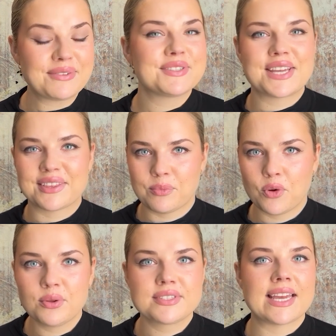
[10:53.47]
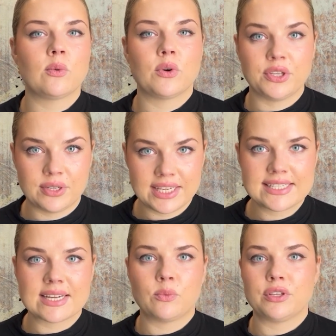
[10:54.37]
take them all. Take what you need
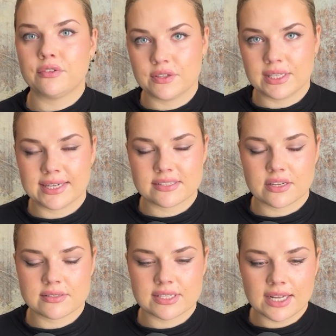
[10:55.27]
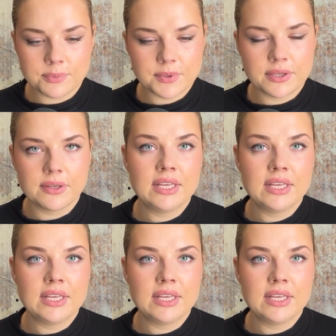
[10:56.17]
and what you feel like is going to help you.